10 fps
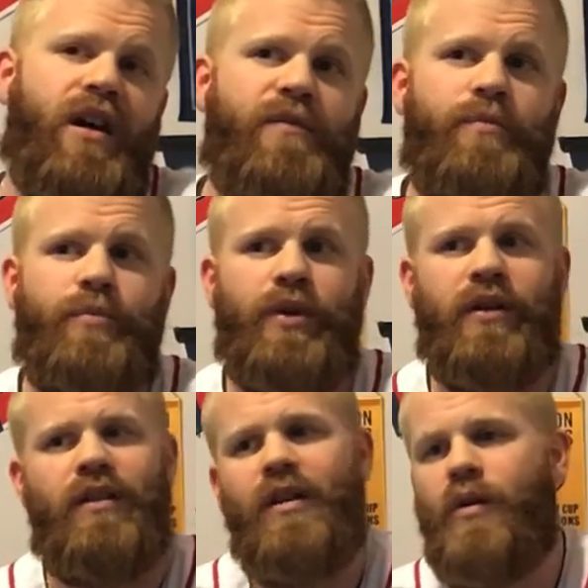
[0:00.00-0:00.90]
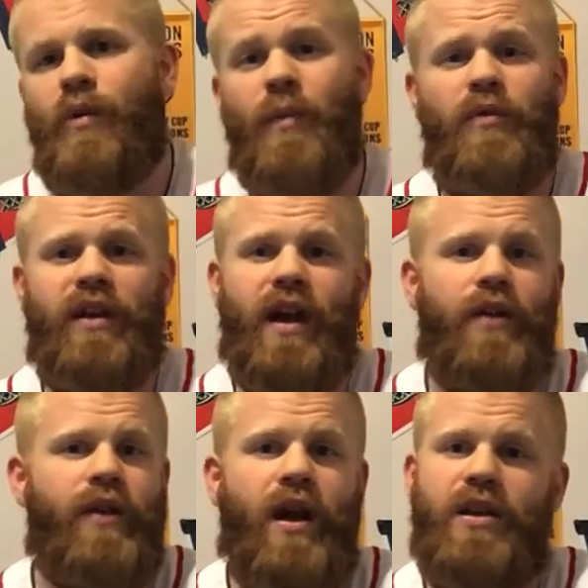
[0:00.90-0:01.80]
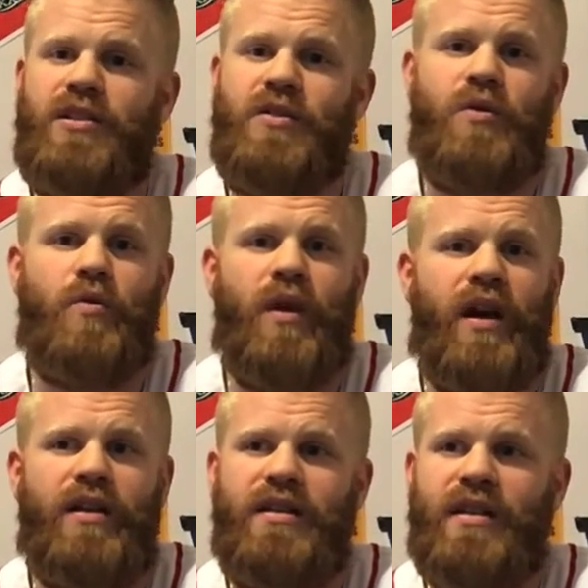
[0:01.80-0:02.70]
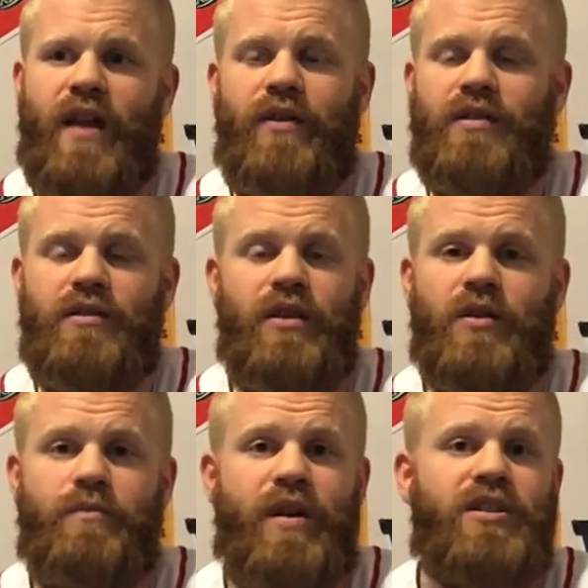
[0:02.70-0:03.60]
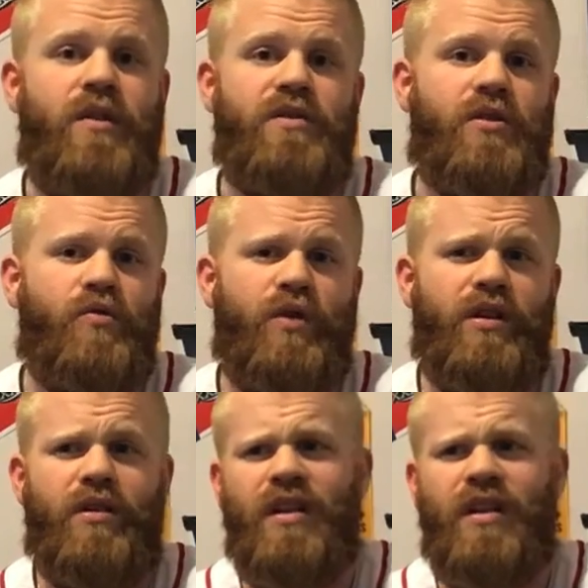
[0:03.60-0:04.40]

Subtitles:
But I move the guy around. He's doing well. He's having, the best year of his career.